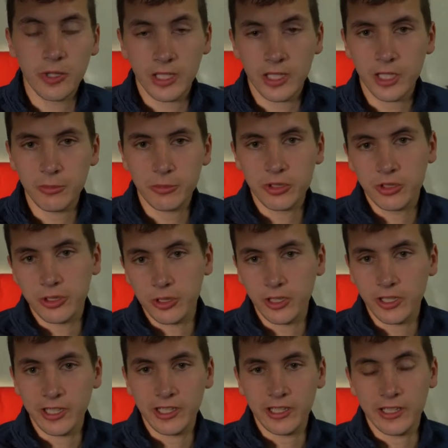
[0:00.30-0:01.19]
comes to
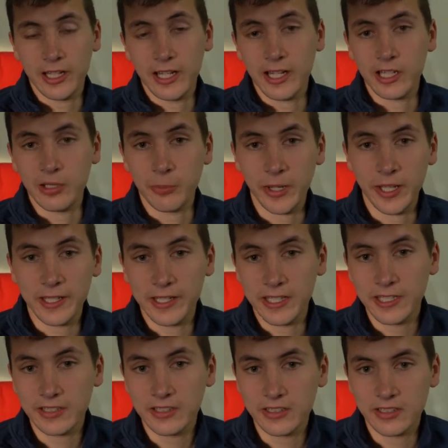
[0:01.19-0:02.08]
cooking and
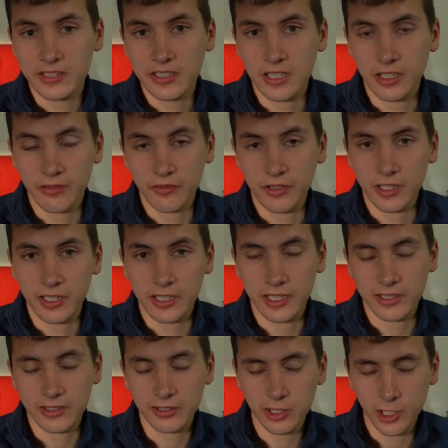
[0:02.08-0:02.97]
baking, I find I
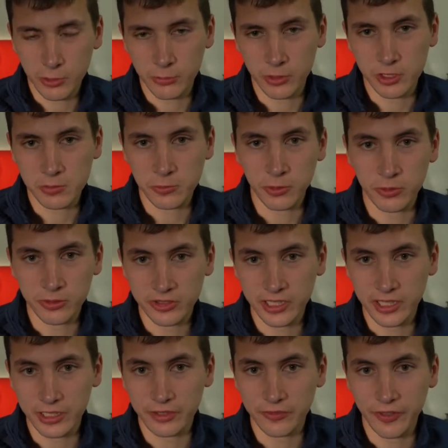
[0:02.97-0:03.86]
get so much more
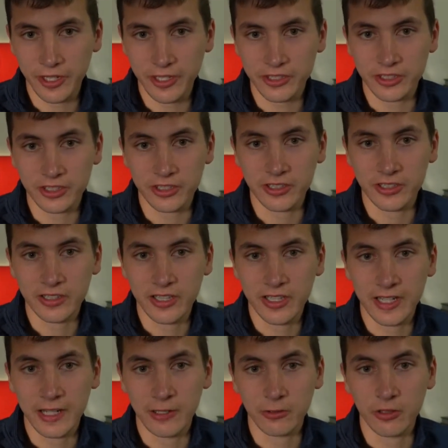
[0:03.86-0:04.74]
satisfaction
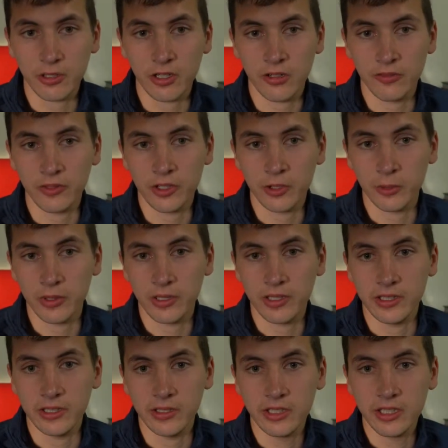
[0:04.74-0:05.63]
out of doing
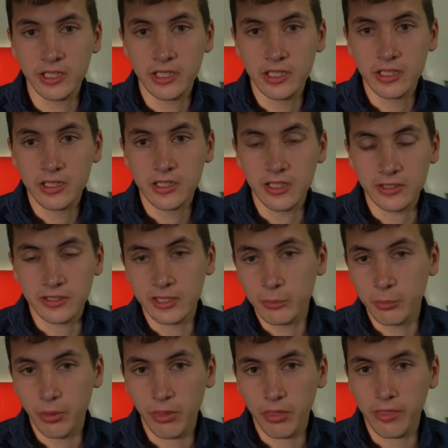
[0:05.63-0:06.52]
a
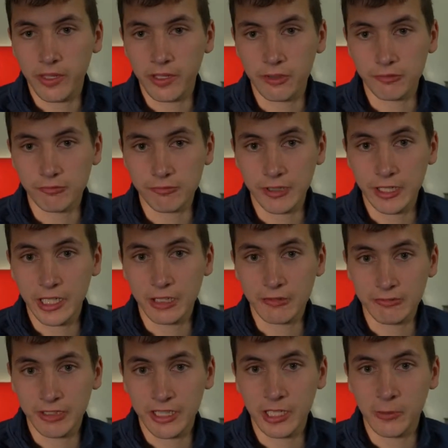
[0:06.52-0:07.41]
simple thing
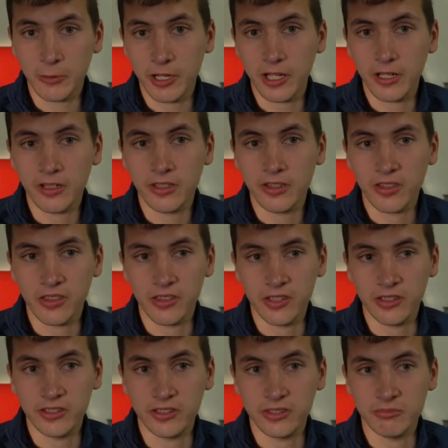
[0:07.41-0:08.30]
really well
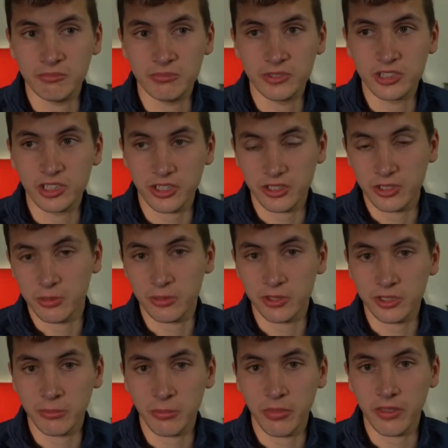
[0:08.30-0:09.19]
than just doing
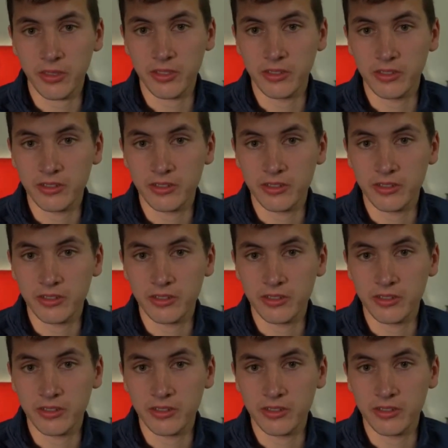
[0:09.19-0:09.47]
something